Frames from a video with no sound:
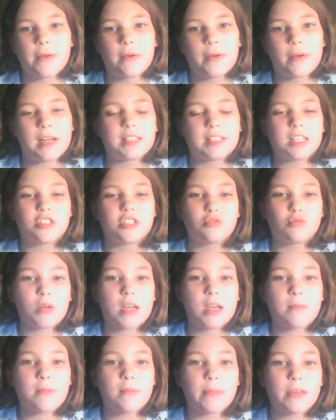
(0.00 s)
I said
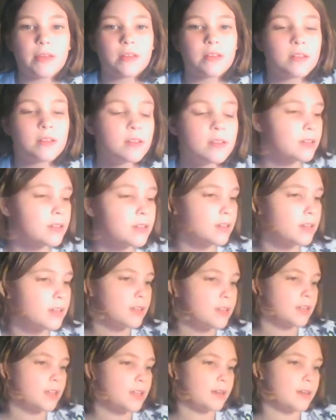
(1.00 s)
shrimp,
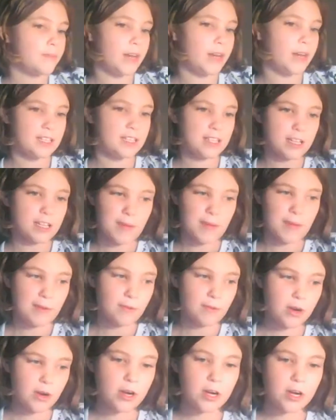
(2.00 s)
but I said the bad
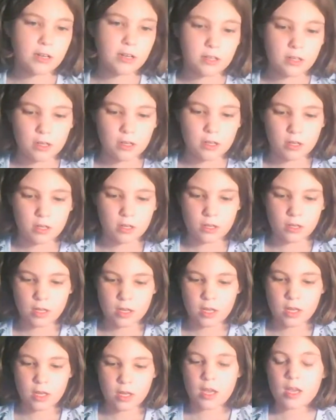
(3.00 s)
word.
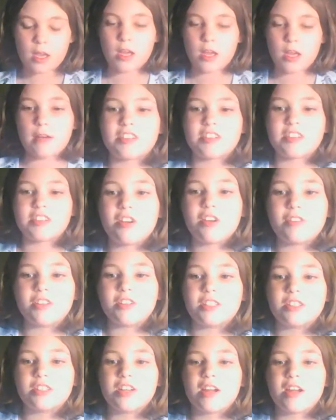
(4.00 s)
I was so
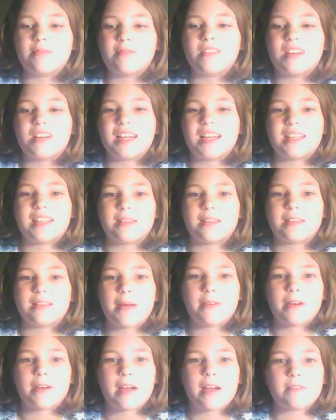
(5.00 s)
ashamed when I said the bad
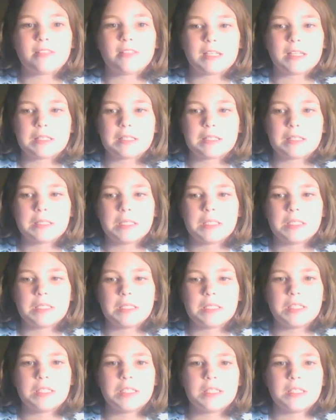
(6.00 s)
word. I was like,
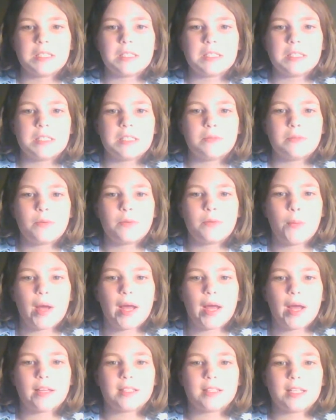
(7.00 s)
ooh,
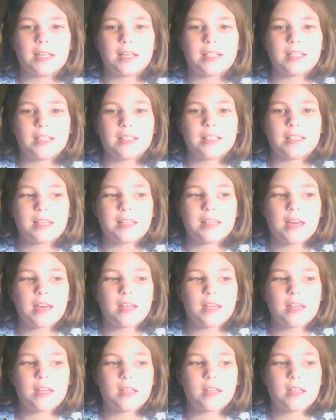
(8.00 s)
did I just say that?